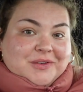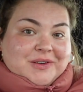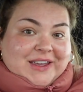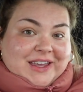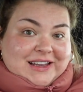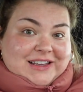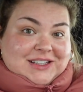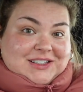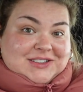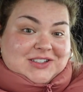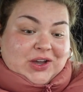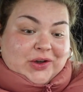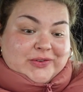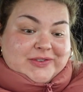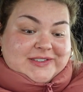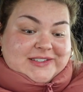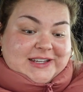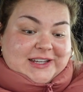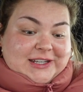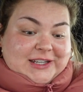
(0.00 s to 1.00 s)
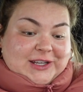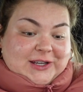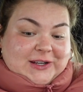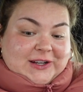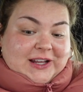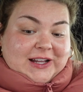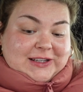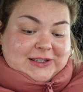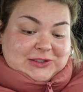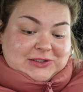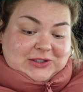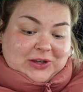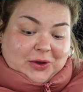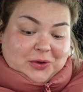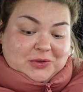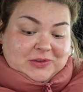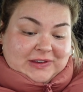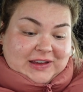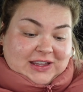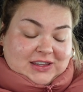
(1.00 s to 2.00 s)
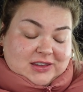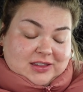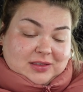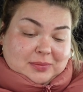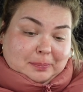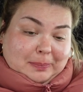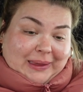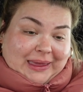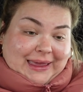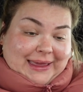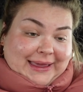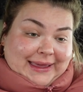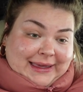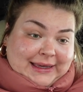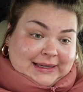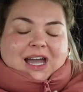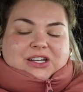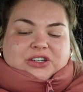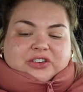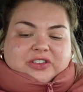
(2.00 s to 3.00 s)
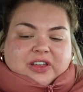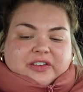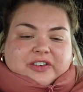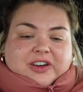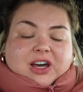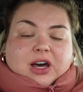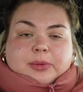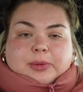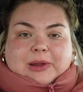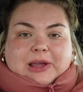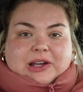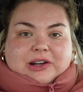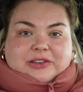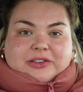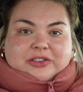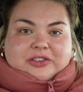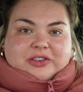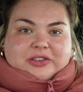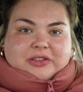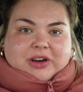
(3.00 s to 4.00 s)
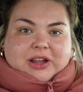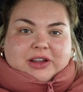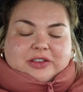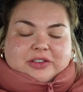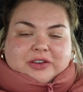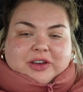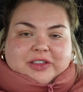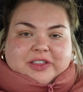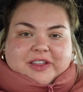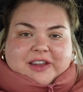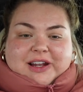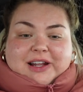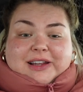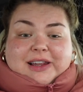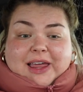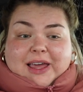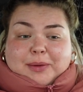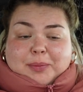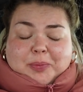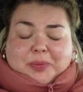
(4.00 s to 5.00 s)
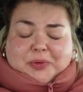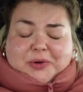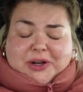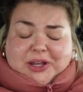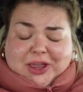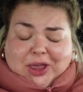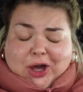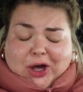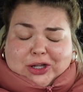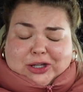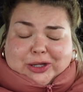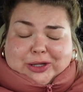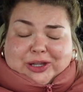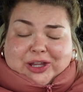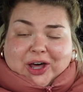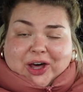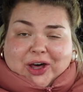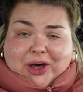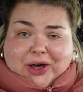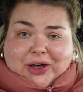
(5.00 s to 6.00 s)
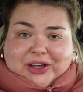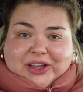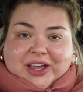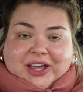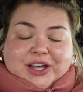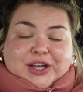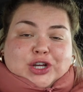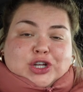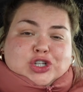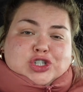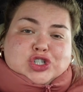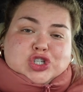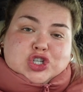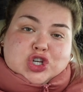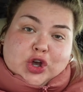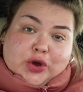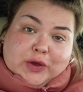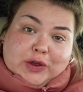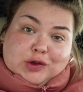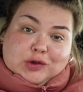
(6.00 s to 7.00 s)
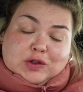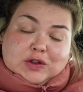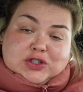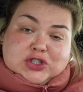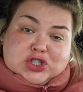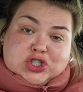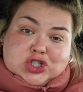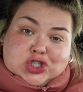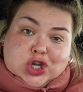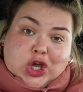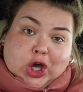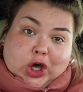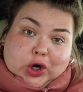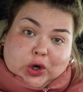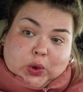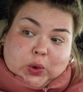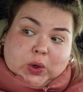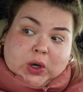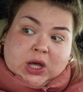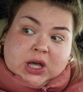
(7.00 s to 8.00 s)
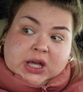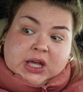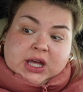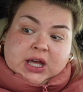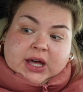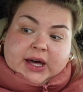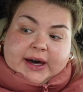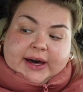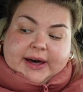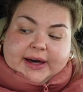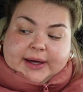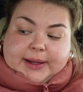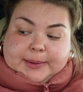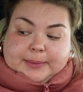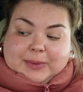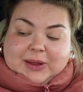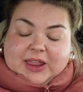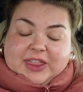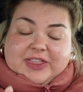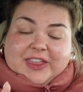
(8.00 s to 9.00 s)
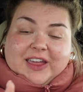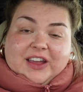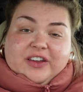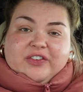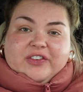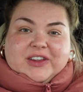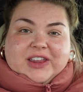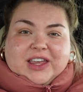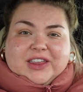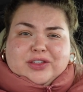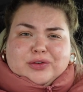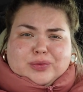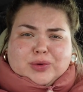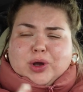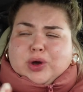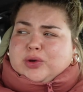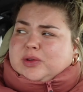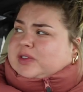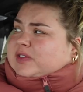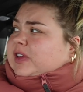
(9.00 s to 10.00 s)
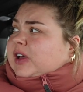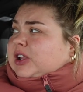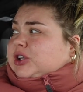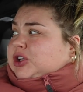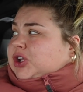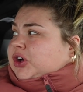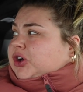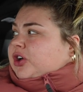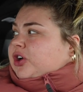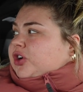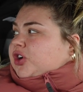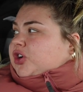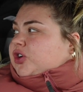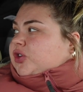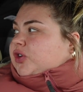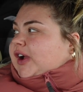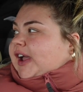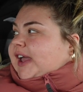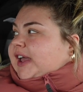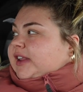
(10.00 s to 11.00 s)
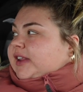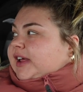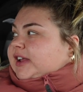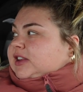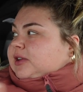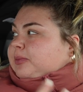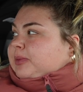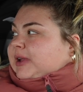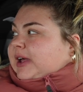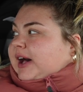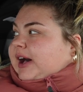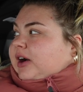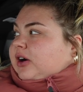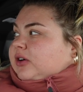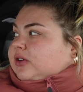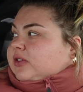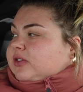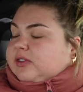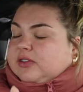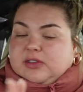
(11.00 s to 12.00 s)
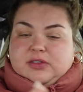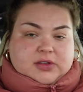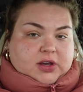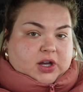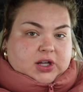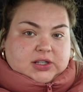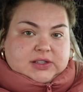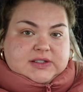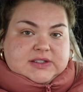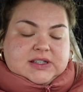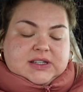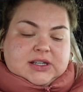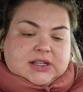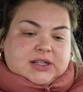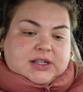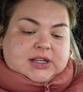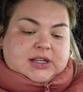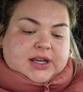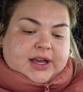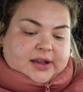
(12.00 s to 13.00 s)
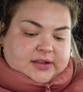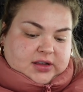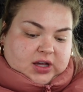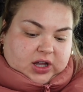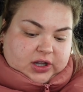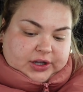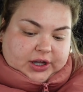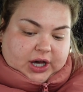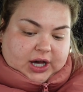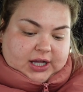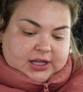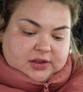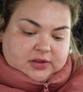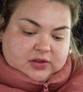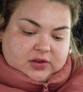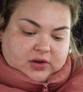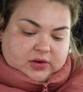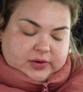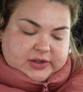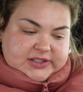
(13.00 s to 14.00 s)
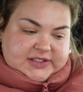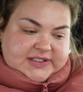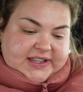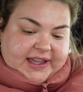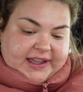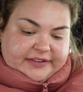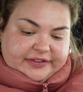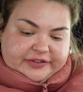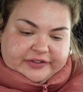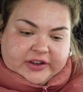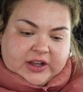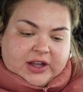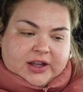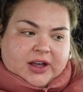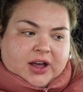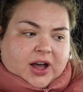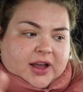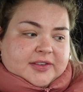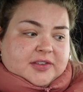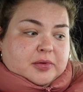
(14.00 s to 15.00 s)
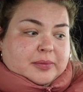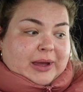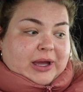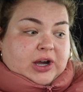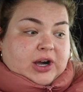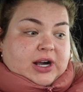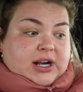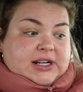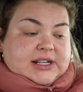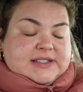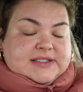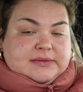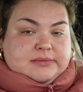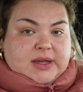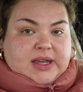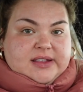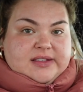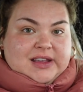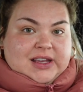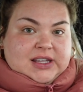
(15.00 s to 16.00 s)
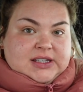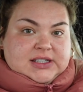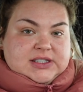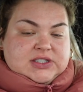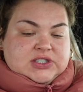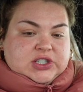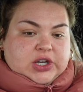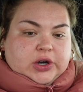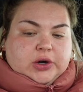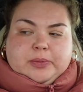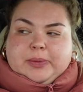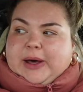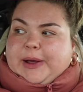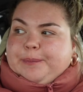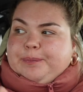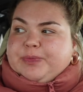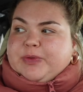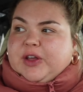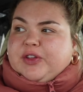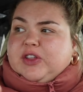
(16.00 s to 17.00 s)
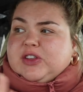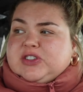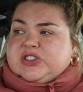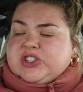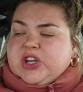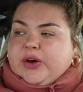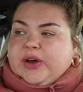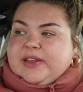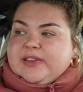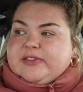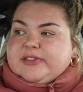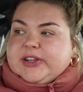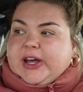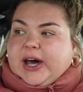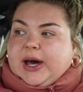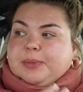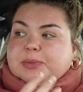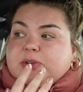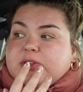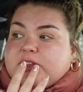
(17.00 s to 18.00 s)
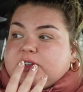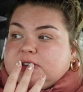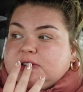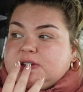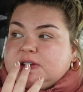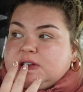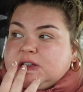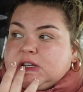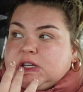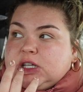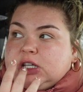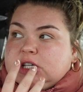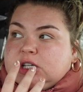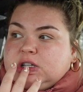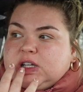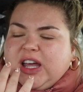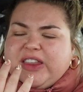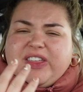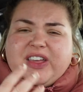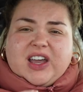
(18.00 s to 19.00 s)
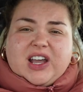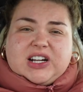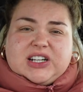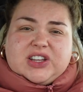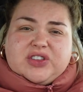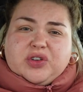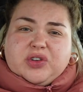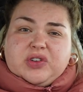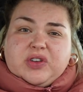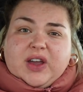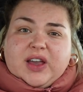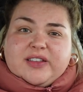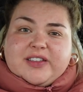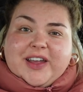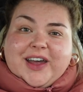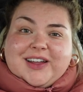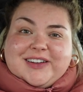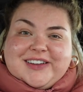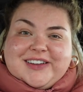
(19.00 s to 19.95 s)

Get a little toasty in here, get a little toasty in this bee. I just have a couple errands to run, so I thought I'd like bring y'all along, show you the snow. Um, thankfully, the roads look great, like the plows and salt has all gone, so we're safe. Also, my car is amazing in the snow, but the snow has stopped. I think I already told you guys that.